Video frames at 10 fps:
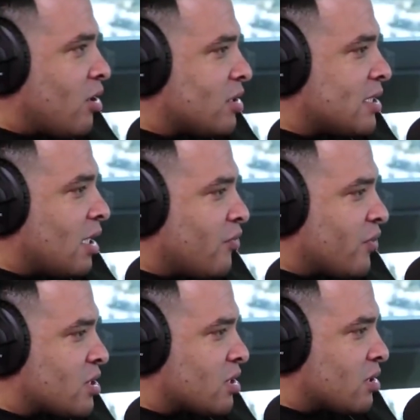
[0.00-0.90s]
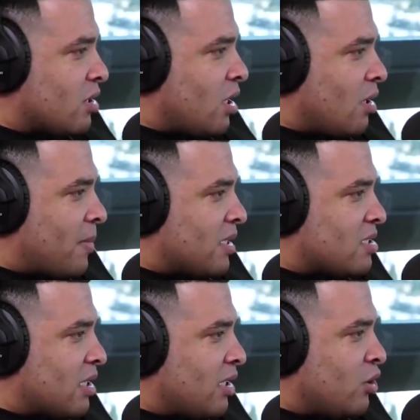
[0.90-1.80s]
that on television um, and
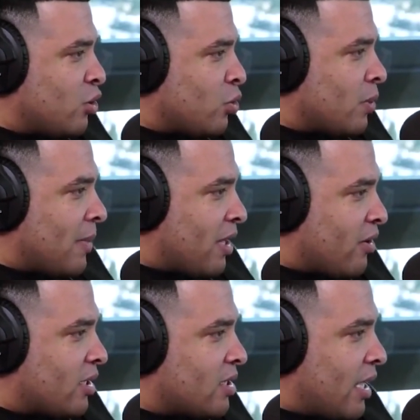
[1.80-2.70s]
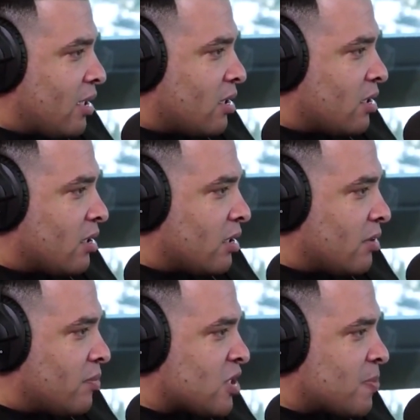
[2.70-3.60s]
mm-hmm. seeing you and Mary and Dana
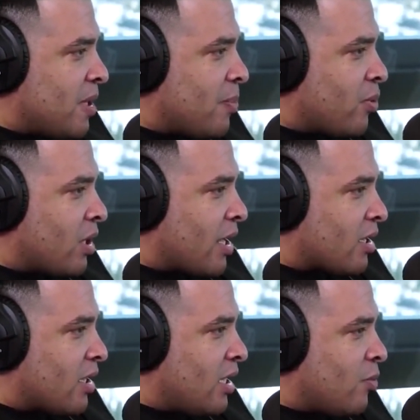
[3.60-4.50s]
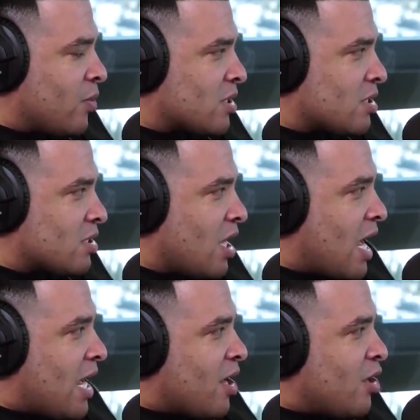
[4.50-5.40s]
and just people like it was.
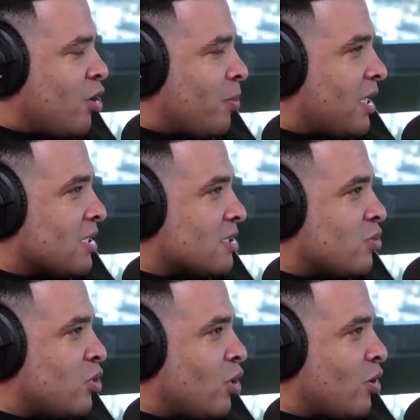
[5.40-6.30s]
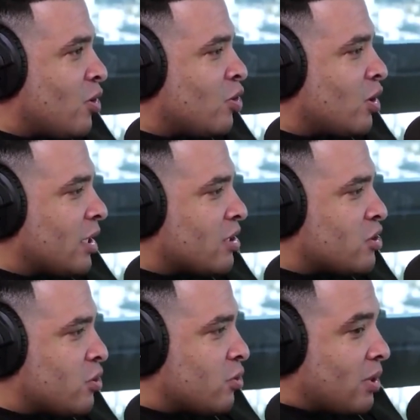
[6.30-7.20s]
You know, because you know, you look
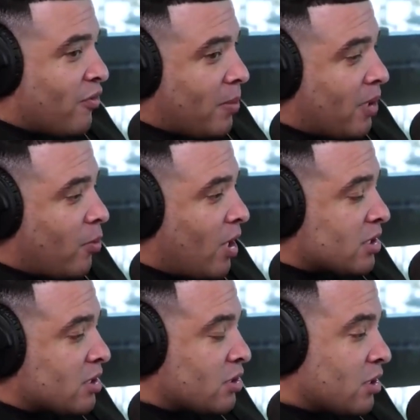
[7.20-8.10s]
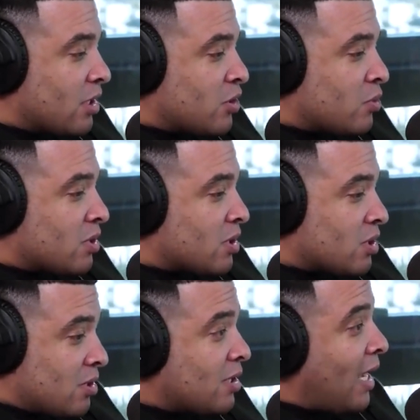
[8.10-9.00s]
at you, and everybody watches, looking at you as
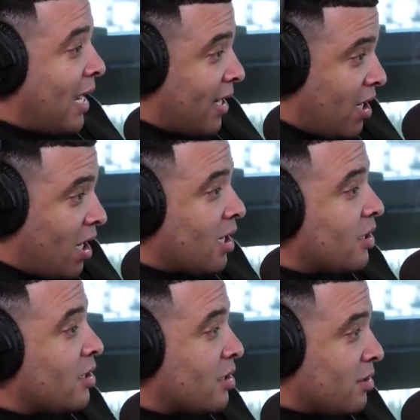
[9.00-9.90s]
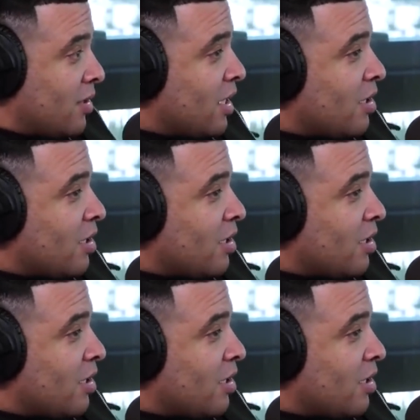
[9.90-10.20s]
just the icon, the